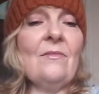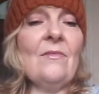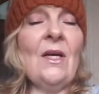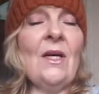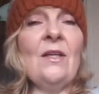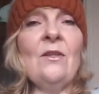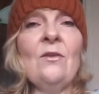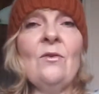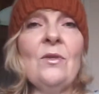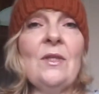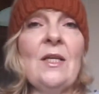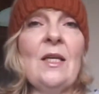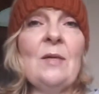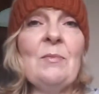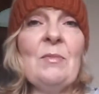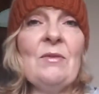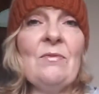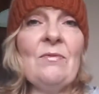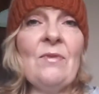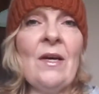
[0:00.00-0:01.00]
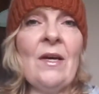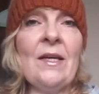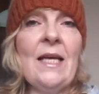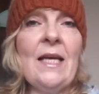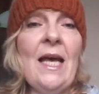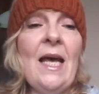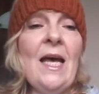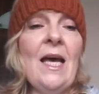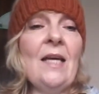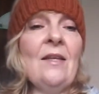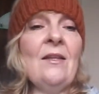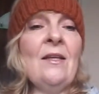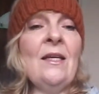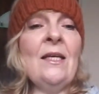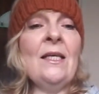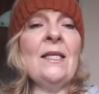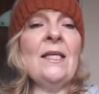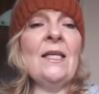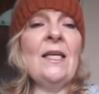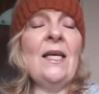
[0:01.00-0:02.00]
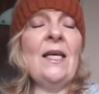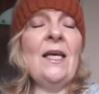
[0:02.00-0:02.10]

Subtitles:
I thought they'd be fine. I think